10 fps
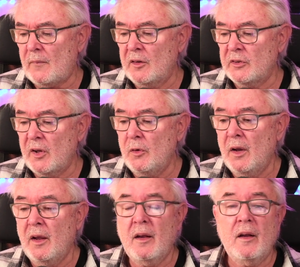So,
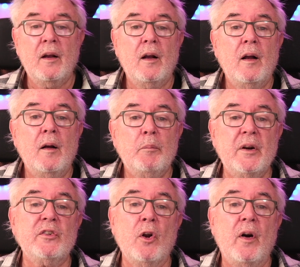
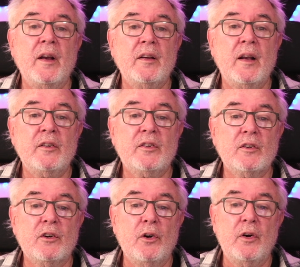but it's not. It, it's
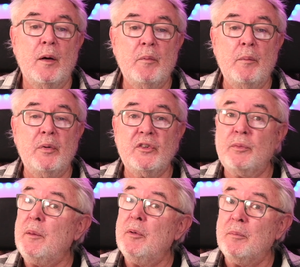crewed up by British
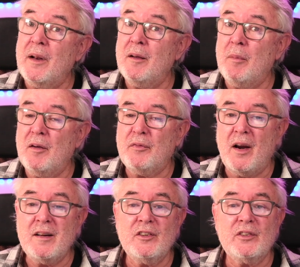people. Many of my
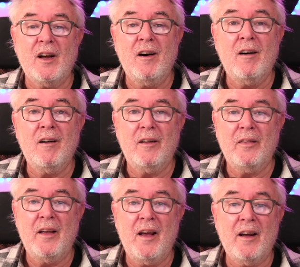friends are
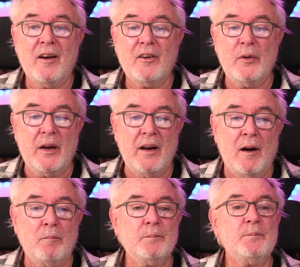there crewing it
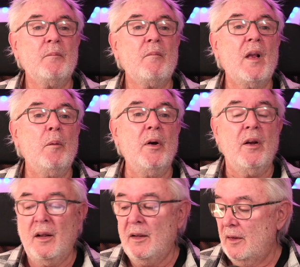up.
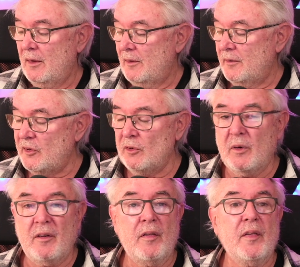But this is
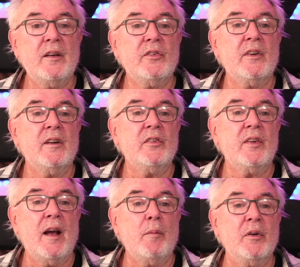one of the things that has
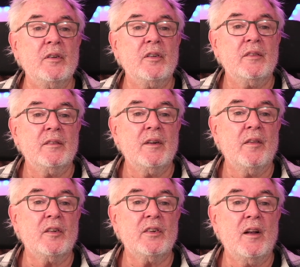happened.
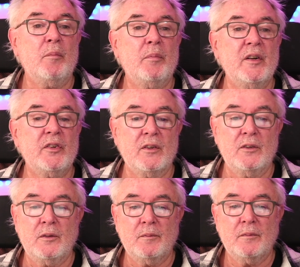Another slight
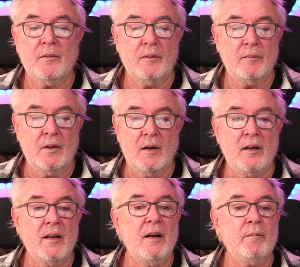political
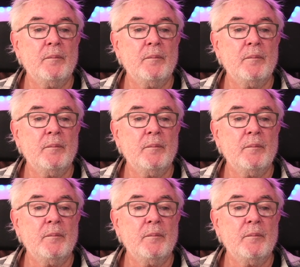idea.